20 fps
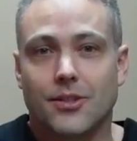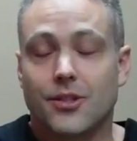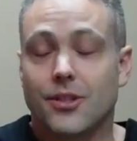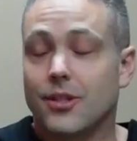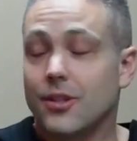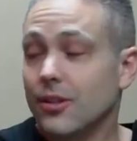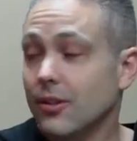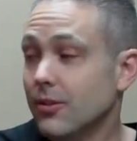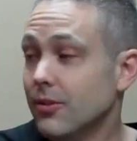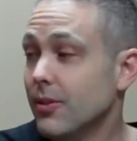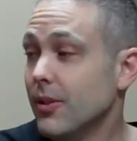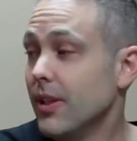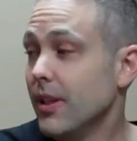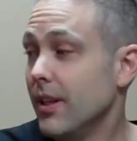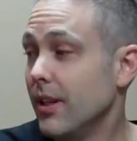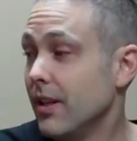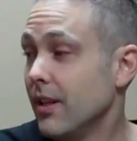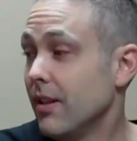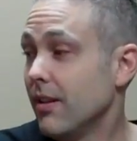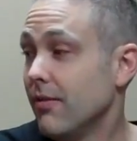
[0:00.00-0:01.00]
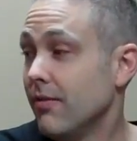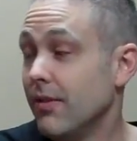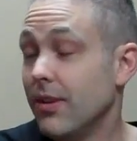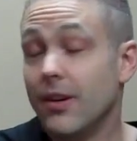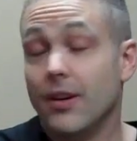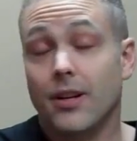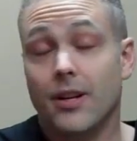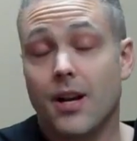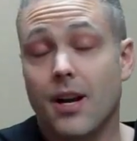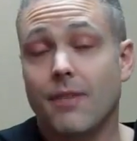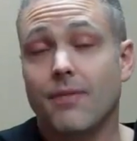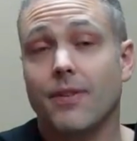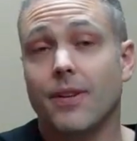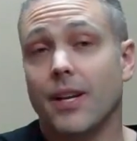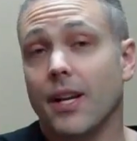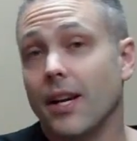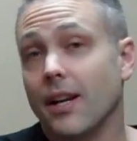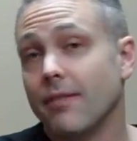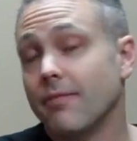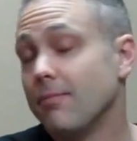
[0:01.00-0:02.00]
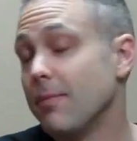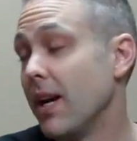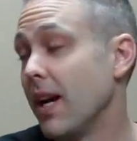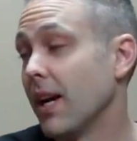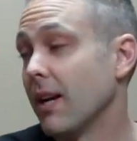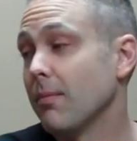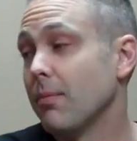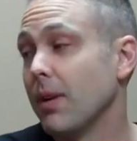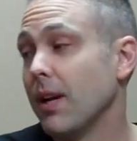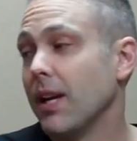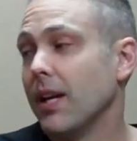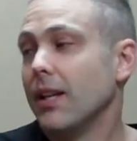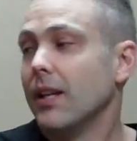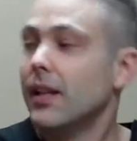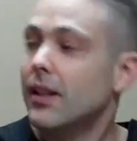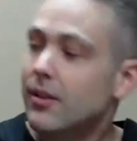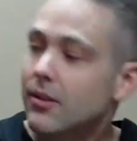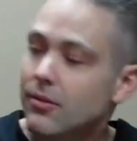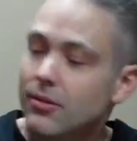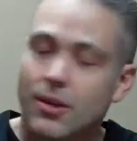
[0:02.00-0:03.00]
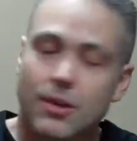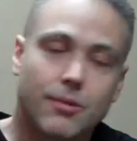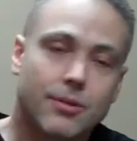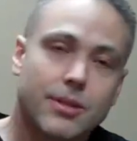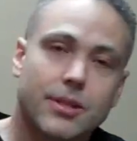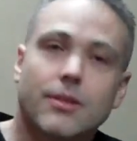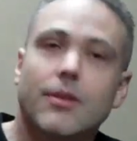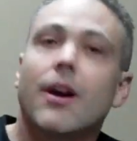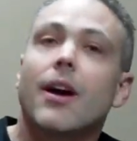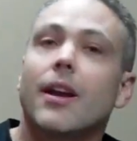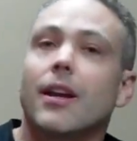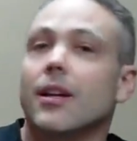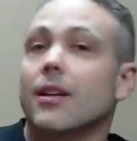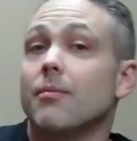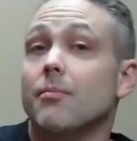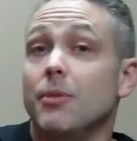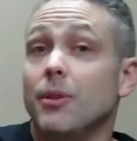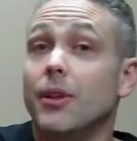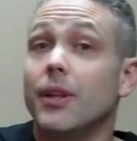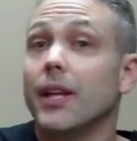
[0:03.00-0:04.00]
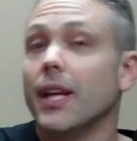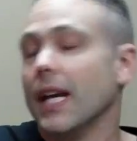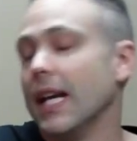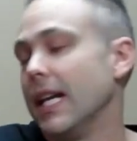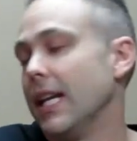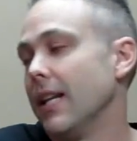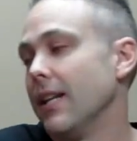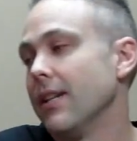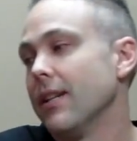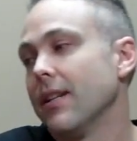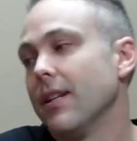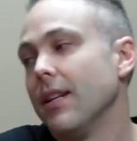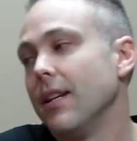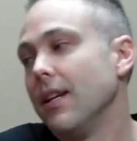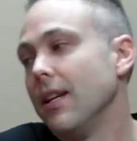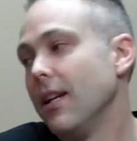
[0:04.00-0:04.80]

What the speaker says: Children very often have back pain. They don't always know how to communicate it.